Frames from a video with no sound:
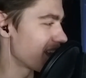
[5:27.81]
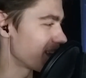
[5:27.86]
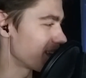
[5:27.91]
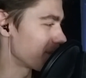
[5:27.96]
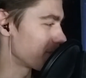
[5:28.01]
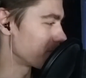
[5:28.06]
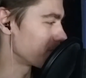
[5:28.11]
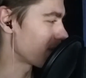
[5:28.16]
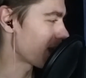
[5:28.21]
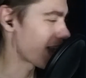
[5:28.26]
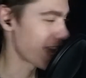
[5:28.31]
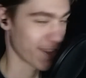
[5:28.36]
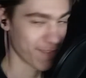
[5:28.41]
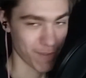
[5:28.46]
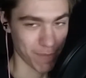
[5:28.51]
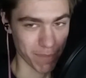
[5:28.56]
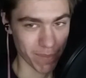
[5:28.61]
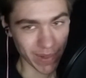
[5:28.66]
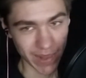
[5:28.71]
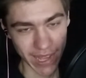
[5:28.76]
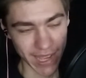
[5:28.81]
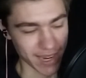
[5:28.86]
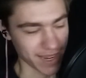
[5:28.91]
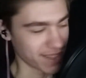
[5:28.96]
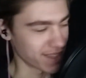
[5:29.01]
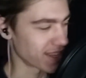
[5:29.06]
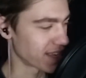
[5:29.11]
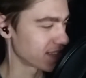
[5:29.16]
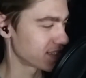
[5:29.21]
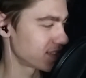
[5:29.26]
I haven't
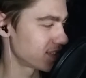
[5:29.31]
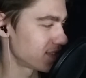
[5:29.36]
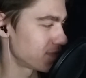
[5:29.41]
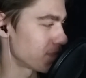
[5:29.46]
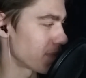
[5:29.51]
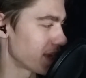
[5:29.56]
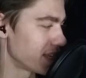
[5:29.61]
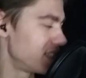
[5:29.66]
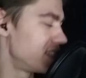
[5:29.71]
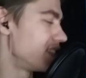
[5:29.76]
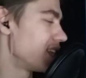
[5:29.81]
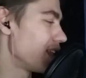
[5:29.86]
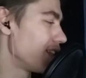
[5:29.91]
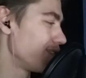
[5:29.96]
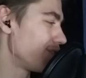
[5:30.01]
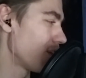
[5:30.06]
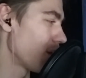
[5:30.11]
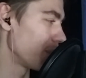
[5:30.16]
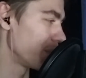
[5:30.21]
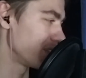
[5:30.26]
played it yet myself,